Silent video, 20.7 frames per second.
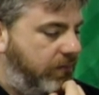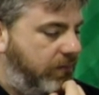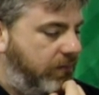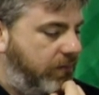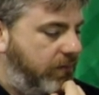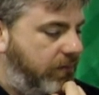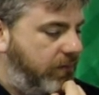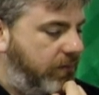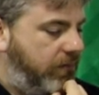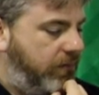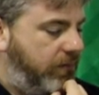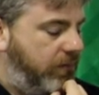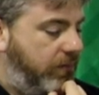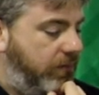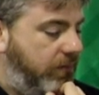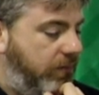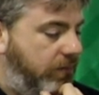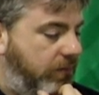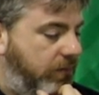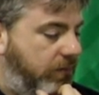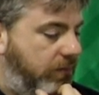
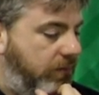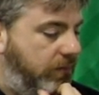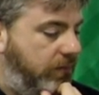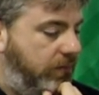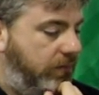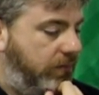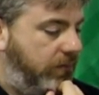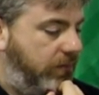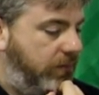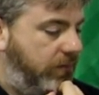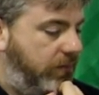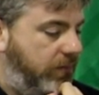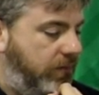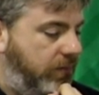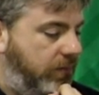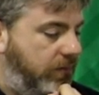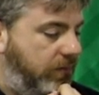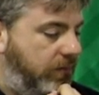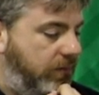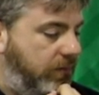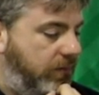
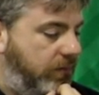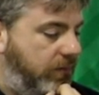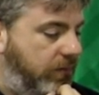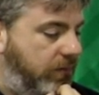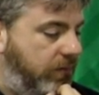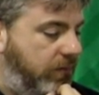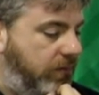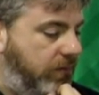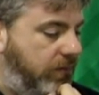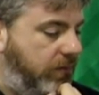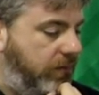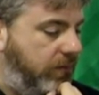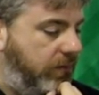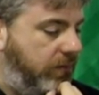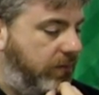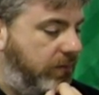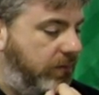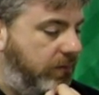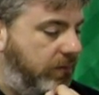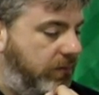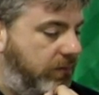
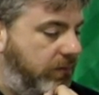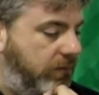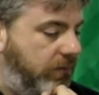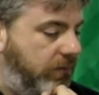(not speaking)